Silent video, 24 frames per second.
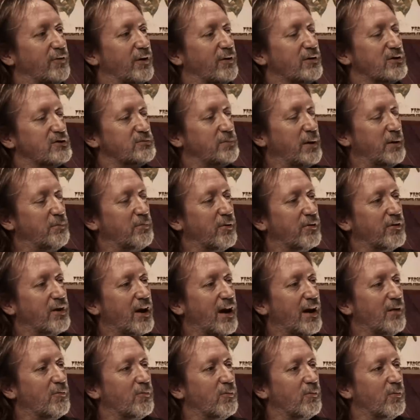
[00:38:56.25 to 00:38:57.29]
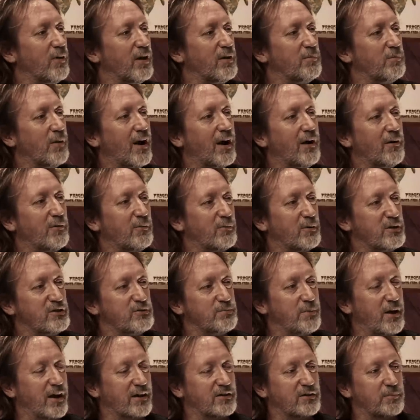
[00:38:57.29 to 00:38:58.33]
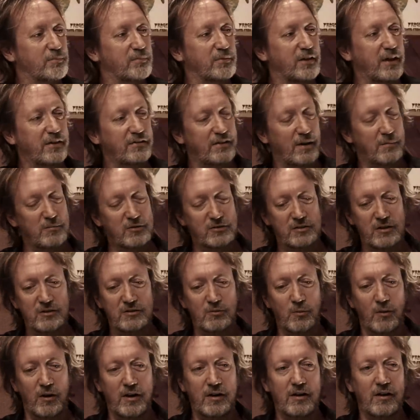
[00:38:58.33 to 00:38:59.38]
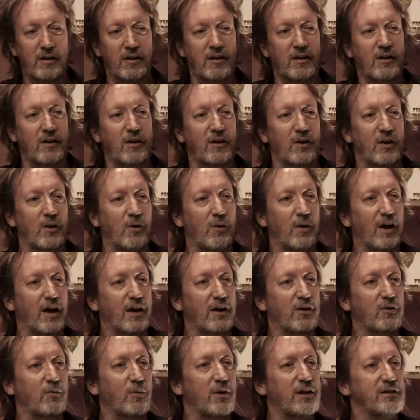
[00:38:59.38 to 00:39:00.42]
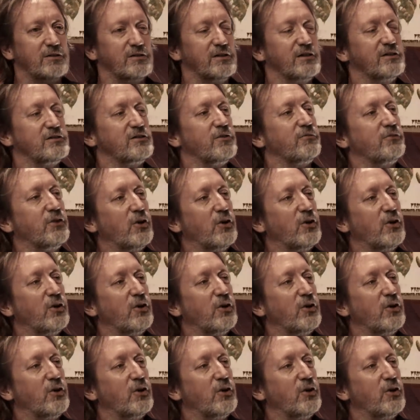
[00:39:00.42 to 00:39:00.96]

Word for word: Various people that I admire and respect, Keith Emerson's one, who had a great sense of